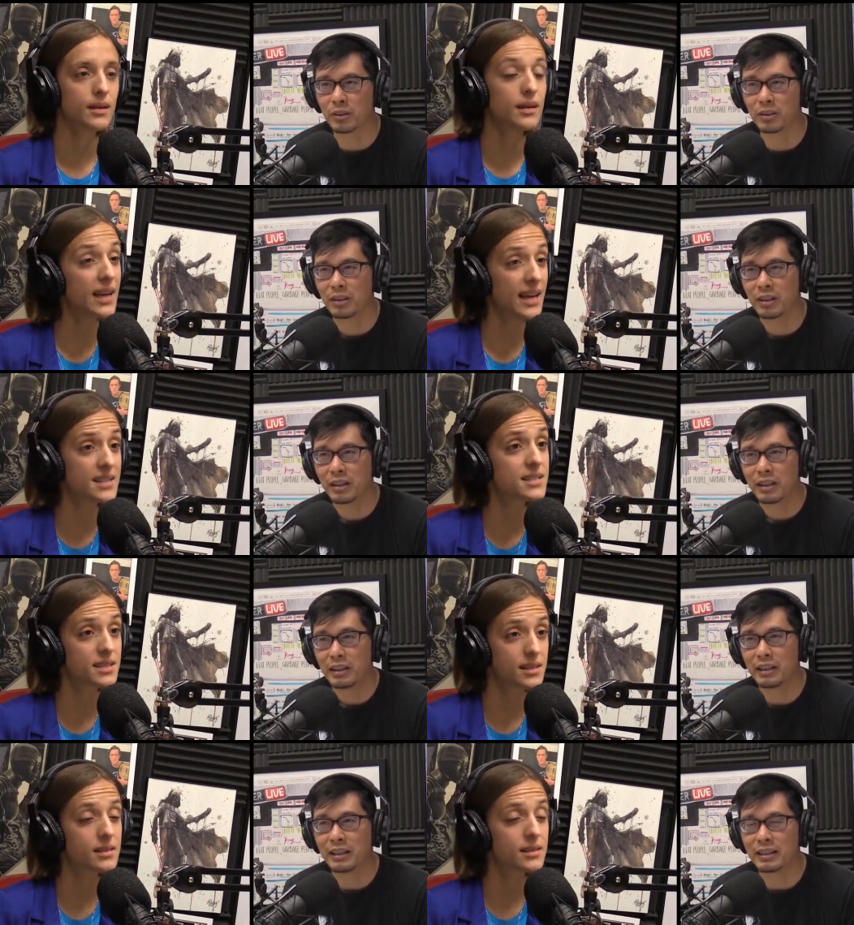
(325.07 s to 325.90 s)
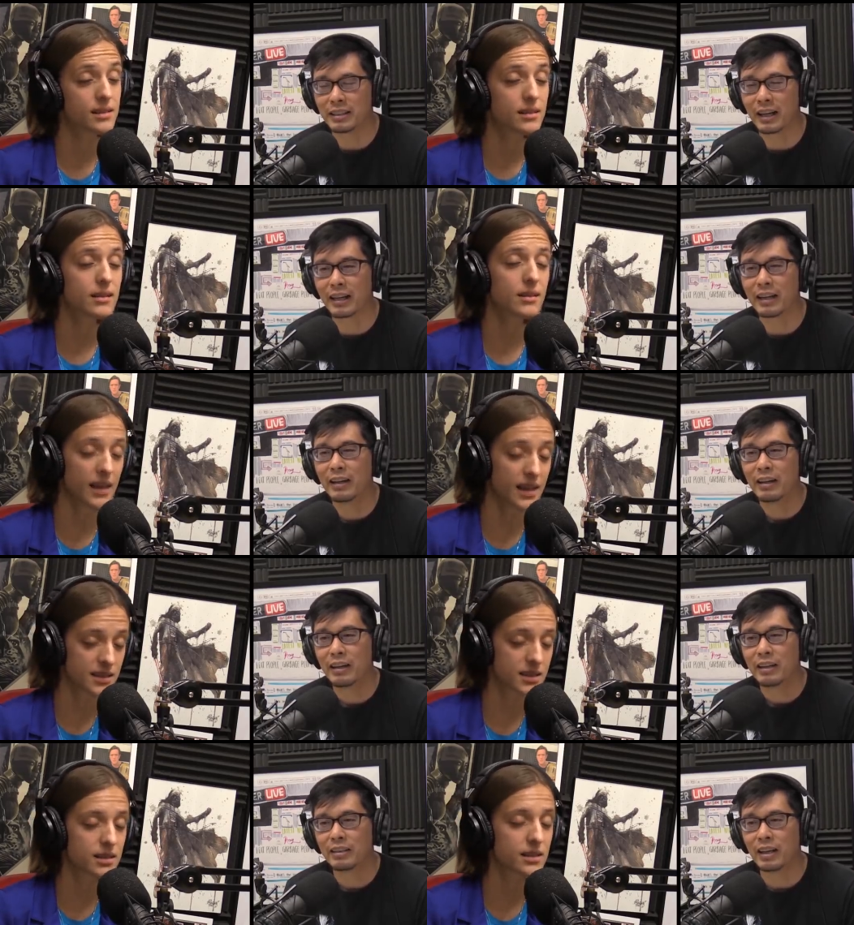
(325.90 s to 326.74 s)
Speaker 1: Yes. He gets like,
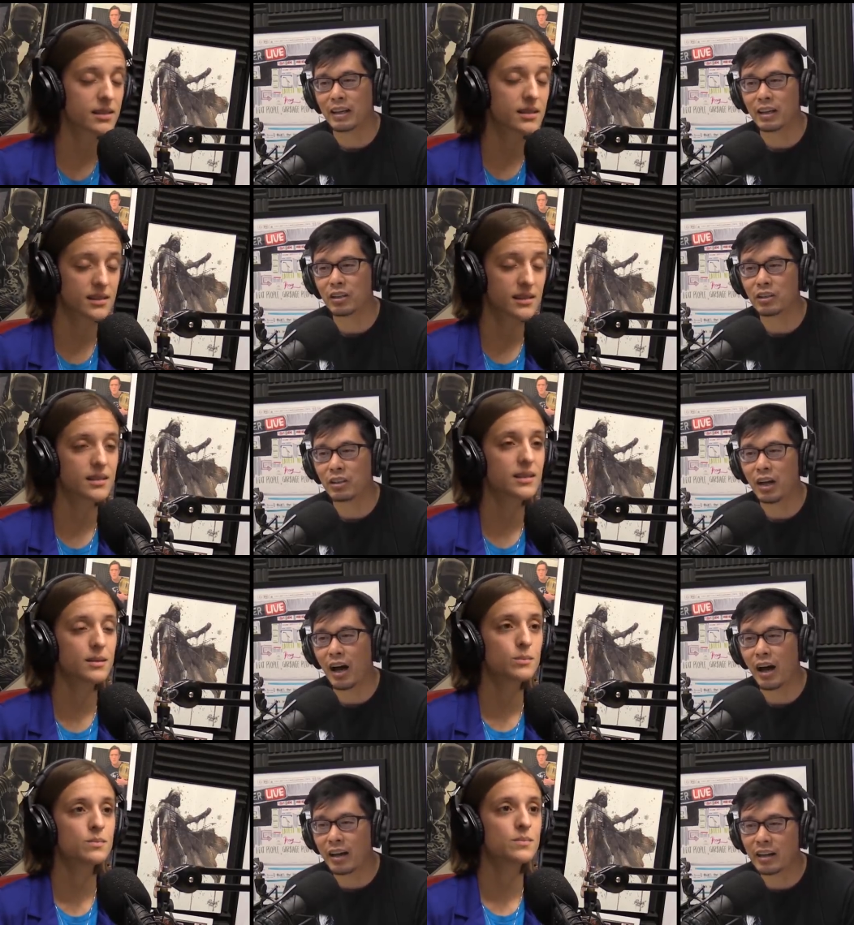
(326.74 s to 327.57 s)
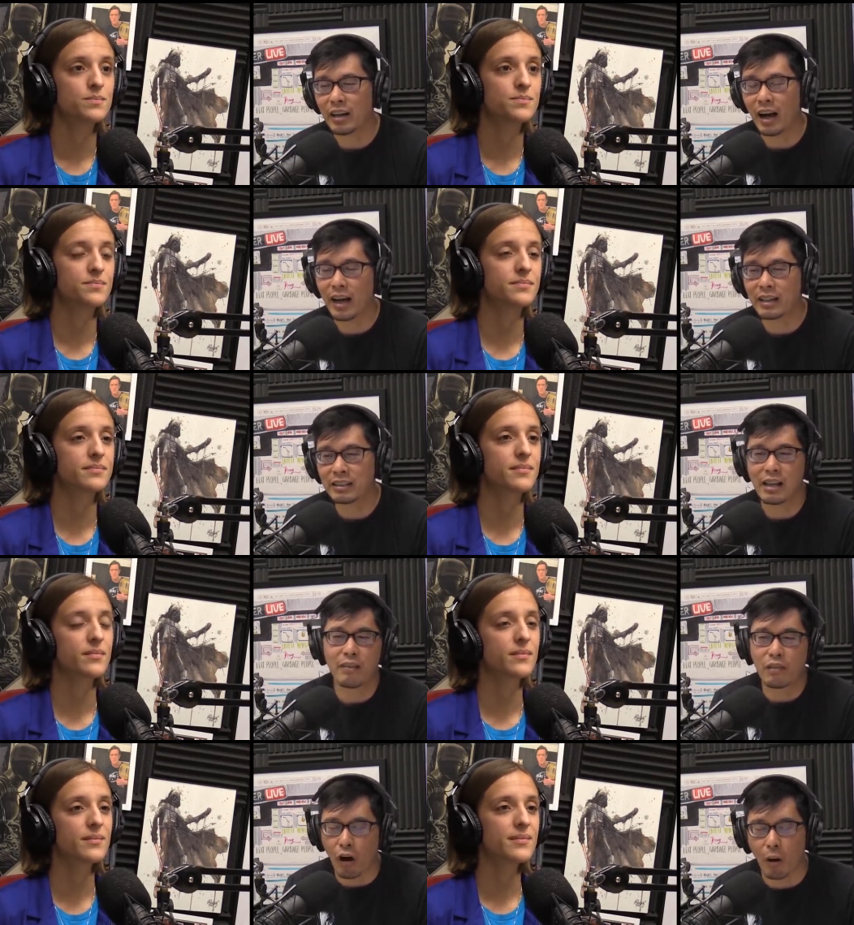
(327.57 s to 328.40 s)
yes. It's like, I, I
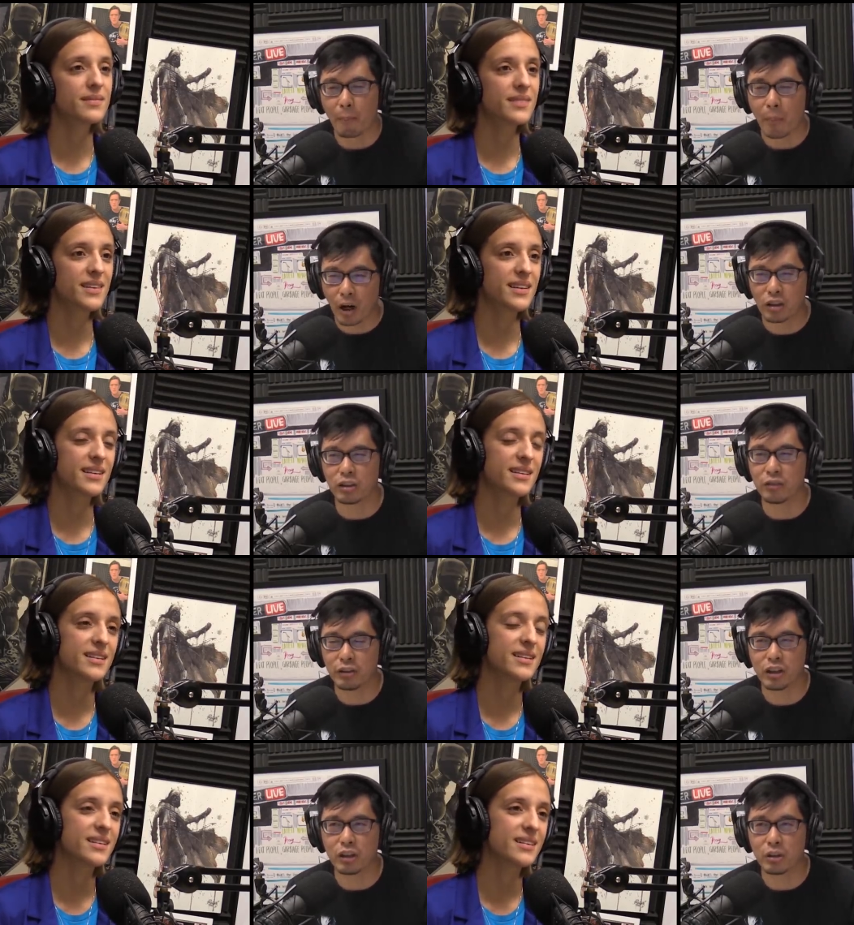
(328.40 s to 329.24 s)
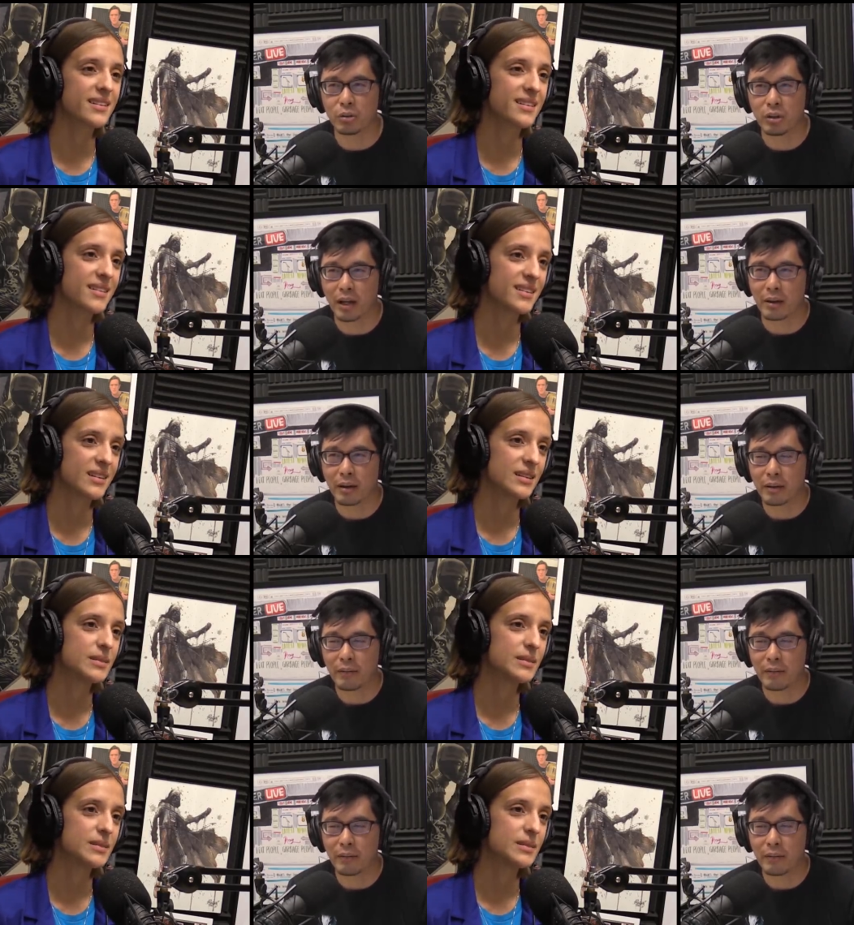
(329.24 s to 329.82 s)
saved a bunch of you, like